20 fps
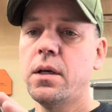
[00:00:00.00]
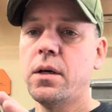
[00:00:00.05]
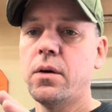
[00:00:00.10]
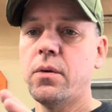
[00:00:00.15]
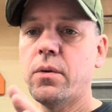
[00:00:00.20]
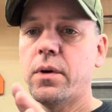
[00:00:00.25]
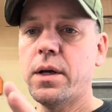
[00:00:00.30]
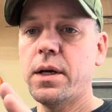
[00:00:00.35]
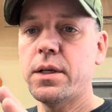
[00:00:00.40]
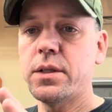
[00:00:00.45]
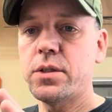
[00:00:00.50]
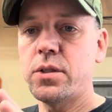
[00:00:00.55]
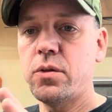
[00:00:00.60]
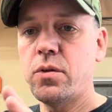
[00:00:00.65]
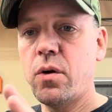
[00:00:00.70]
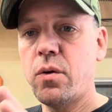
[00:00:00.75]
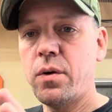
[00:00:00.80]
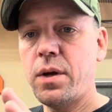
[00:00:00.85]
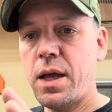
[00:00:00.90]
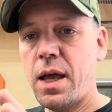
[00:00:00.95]
Whereas you
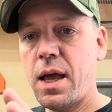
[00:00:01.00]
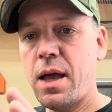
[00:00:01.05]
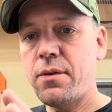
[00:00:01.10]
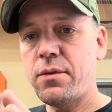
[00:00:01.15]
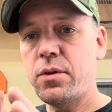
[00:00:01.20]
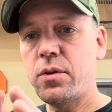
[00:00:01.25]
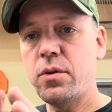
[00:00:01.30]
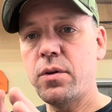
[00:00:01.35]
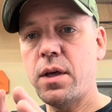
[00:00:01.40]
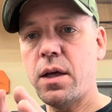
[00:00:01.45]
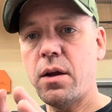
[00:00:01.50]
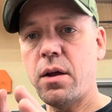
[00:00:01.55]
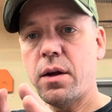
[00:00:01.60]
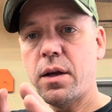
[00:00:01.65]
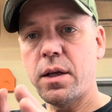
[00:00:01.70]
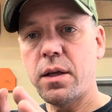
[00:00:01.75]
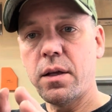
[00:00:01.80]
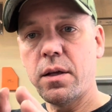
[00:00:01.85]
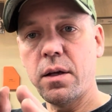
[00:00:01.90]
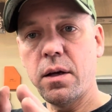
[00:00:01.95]
don't have to do that on
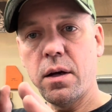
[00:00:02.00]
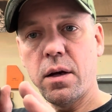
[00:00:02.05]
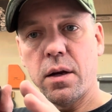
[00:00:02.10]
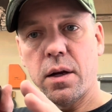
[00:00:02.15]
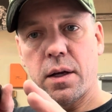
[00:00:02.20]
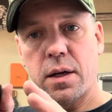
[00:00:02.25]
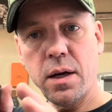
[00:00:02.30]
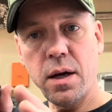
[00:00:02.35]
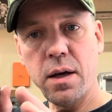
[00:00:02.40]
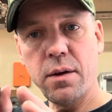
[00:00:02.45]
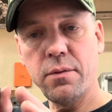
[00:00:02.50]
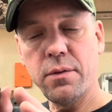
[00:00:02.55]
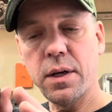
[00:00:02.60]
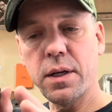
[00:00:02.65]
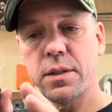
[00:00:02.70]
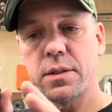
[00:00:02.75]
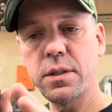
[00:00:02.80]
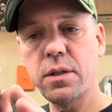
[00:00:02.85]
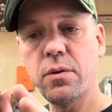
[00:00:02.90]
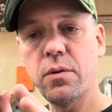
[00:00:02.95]
on a
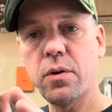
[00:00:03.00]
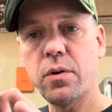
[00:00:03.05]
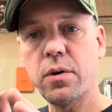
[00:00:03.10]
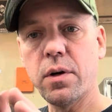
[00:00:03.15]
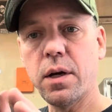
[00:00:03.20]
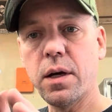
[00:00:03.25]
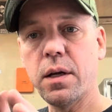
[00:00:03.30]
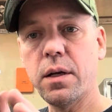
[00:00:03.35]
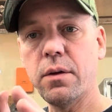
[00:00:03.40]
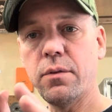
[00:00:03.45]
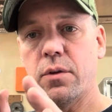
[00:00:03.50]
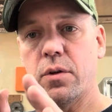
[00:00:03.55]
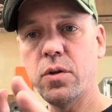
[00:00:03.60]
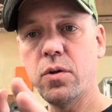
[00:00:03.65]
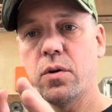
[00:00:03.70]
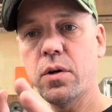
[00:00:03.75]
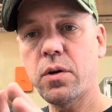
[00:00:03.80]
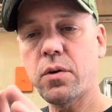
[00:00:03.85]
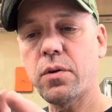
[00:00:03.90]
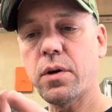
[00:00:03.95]
convex zero grind, if you do
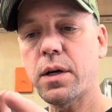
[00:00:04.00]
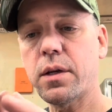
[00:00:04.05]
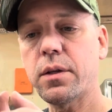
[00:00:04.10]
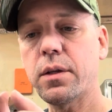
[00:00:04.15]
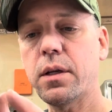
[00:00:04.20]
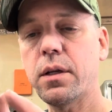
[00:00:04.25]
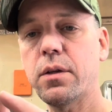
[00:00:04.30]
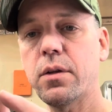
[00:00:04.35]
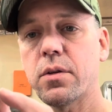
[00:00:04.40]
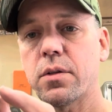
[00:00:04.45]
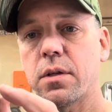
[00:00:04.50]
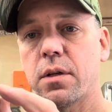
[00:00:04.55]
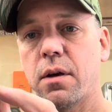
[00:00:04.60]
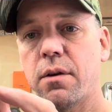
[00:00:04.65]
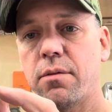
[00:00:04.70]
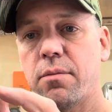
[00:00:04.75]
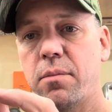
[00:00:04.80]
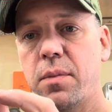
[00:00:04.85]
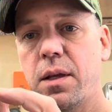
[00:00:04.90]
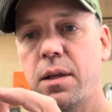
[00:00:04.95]
it correctly, there's
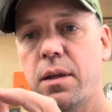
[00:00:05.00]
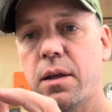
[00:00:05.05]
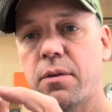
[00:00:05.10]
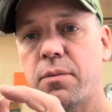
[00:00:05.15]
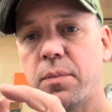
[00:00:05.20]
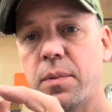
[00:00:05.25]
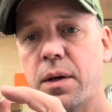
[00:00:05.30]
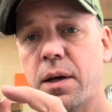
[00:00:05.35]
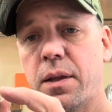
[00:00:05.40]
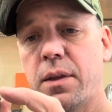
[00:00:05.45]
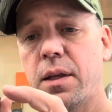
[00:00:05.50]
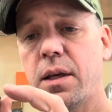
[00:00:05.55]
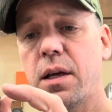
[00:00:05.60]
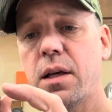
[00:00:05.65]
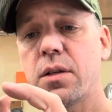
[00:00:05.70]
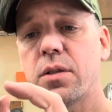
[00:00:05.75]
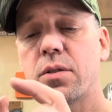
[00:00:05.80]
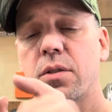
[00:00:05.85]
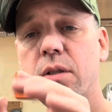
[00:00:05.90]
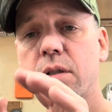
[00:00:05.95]
enough meat left behind the
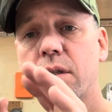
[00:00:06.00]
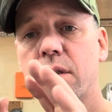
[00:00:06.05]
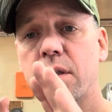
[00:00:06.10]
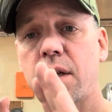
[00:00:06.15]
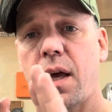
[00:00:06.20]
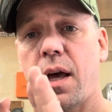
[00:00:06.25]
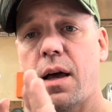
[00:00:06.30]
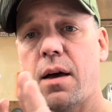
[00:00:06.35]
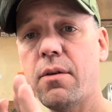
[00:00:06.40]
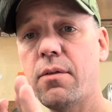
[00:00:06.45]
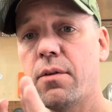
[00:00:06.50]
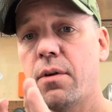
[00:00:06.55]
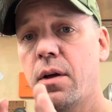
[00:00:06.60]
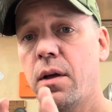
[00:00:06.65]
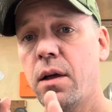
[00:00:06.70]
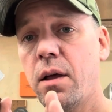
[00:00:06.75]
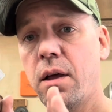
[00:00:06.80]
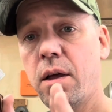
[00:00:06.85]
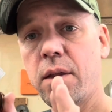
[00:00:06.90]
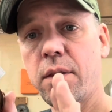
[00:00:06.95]
edge to just have
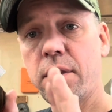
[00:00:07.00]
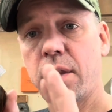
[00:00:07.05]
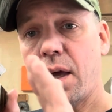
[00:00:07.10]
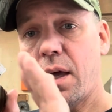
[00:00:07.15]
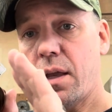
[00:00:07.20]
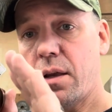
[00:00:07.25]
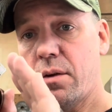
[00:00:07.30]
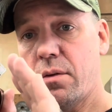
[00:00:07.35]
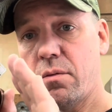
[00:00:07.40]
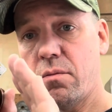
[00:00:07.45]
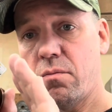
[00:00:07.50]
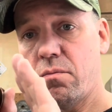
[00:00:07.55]
that